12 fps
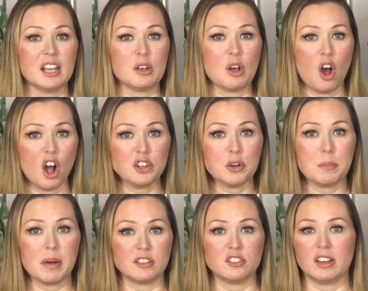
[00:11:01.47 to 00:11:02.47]
on your
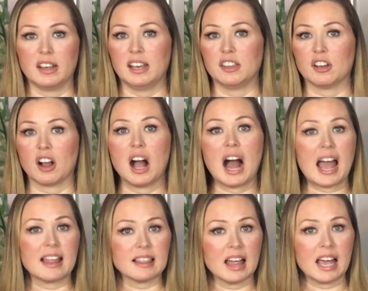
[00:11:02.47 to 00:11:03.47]
budget, either
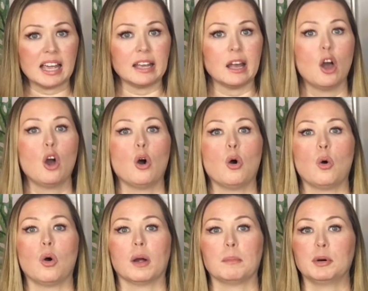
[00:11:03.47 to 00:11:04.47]
highlight
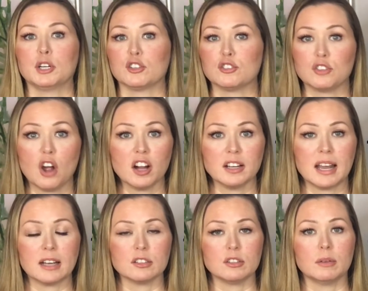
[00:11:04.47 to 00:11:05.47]
or put a star
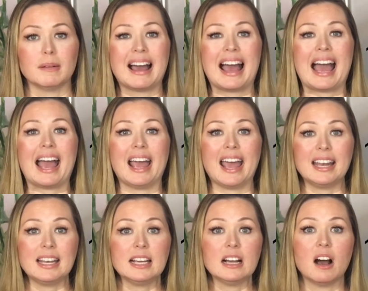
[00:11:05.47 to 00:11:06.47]
next to
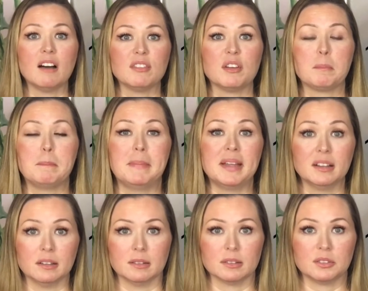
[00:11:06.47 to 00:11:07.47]
any of the
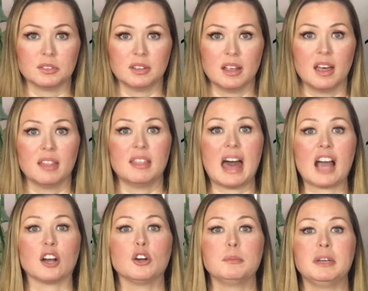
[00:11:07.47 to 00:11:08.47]
bills that
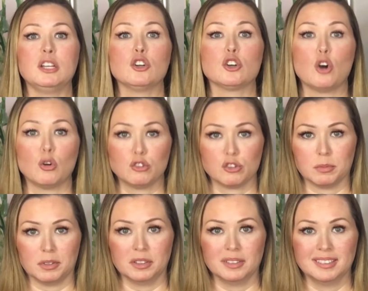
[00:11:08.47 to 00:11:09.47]
could be
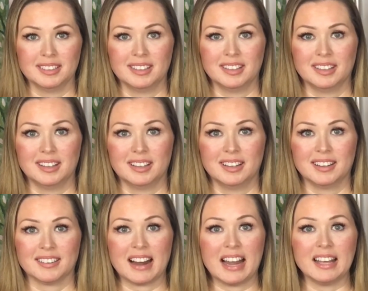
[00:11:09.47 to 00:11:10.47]
negotiable,
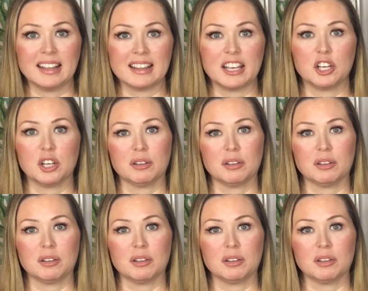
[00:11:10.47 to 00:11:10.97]
right? Like